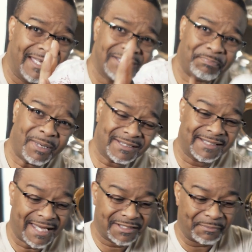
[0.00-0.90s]
It's about the
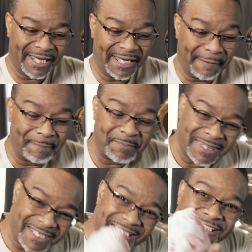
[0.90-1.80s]
size of my hand.
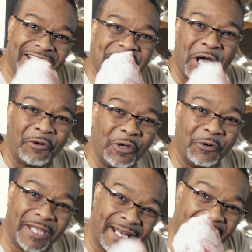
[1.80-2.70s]
This is letting y'all
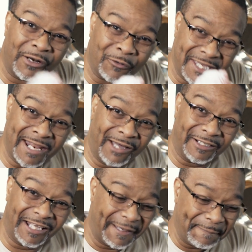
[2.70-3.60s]
know that I don't eat out
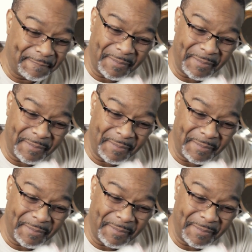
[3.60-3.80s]
a lot.